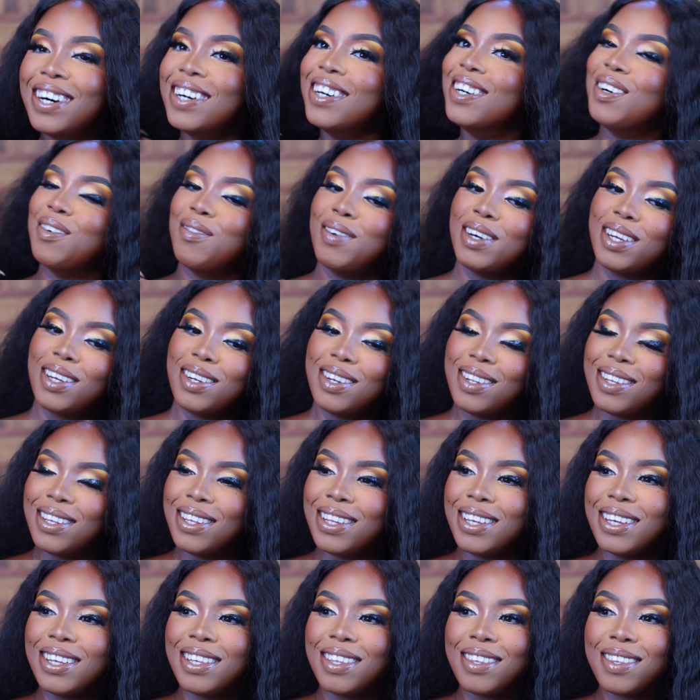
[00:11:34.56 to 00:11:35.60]
Oh my
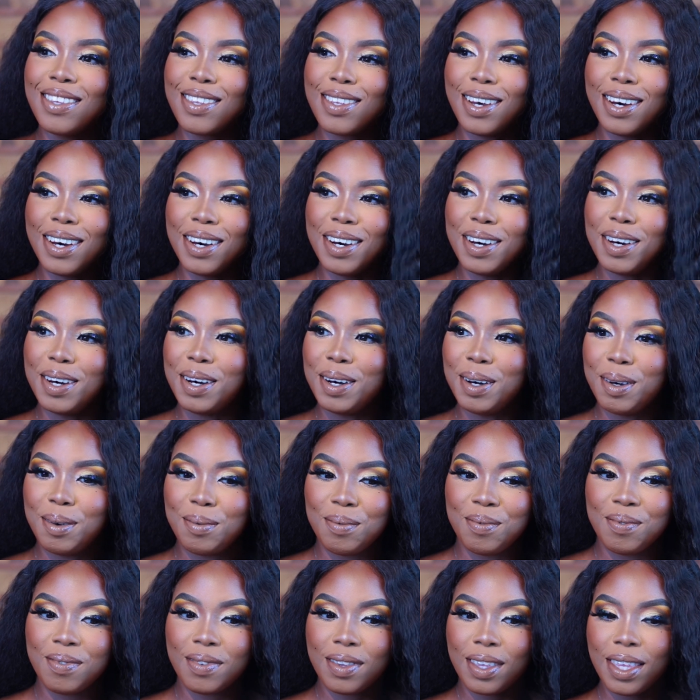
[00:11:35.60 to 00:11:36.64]
goodness.
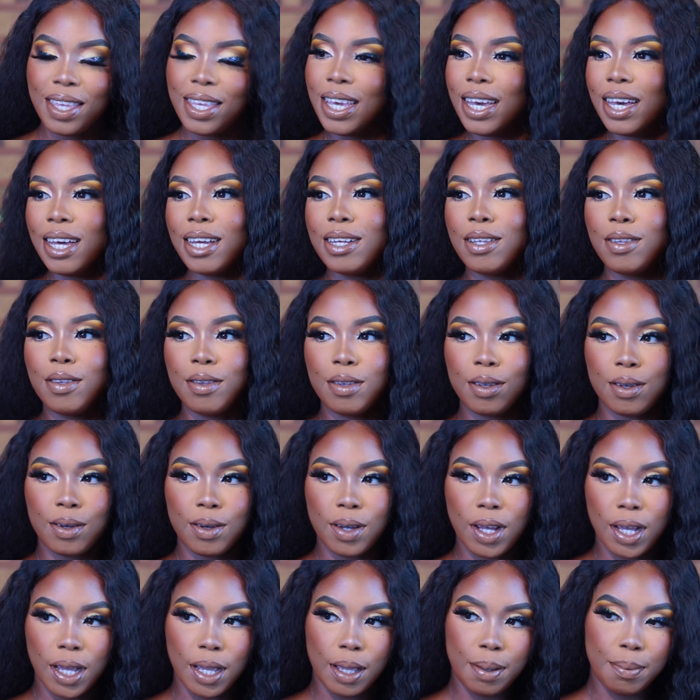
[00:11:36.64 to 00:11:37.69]
Yeah,
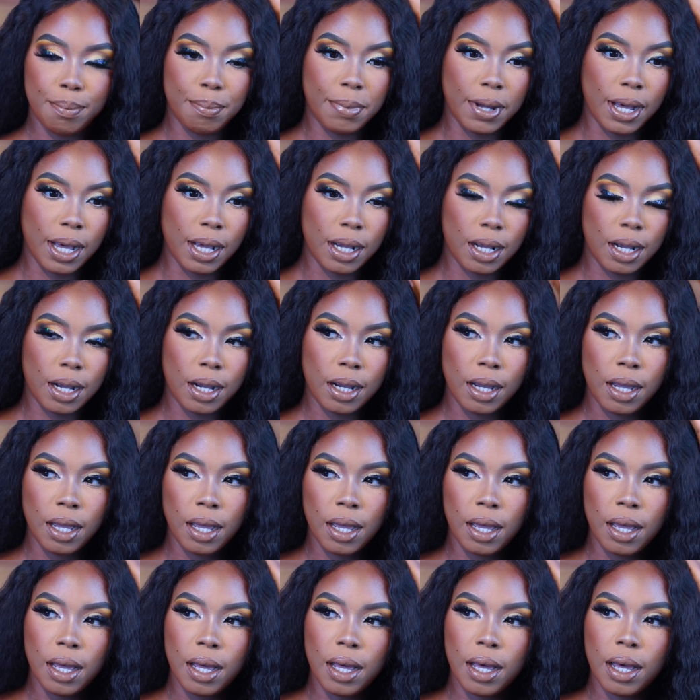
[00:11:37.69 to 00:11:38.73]
so I'm back,
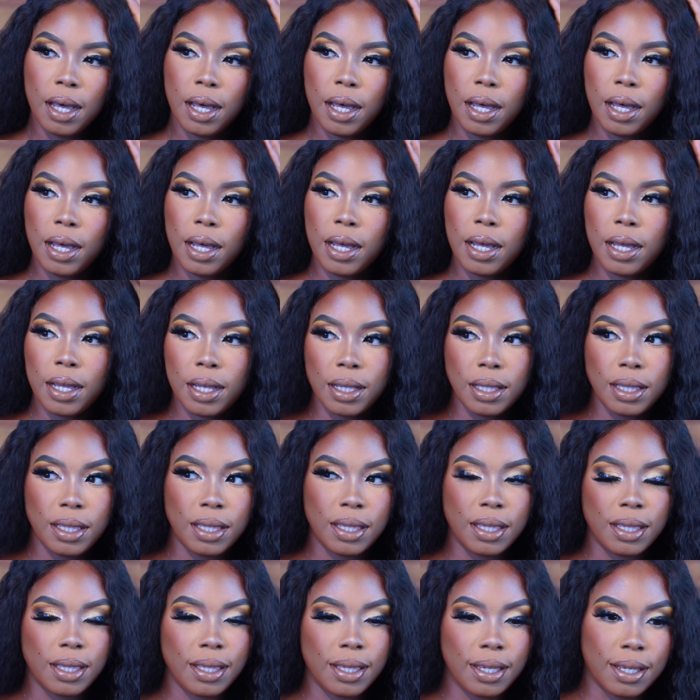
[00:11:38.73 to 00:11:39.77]

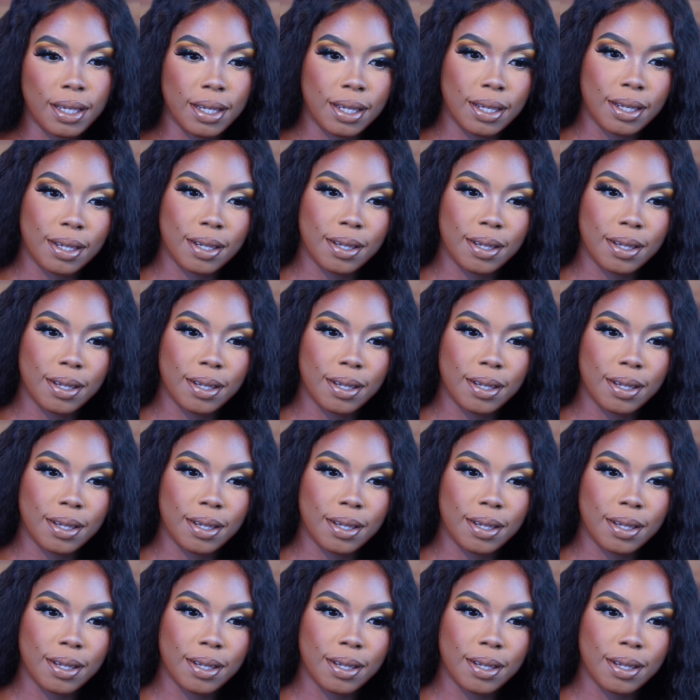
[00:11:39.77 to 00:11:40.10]
and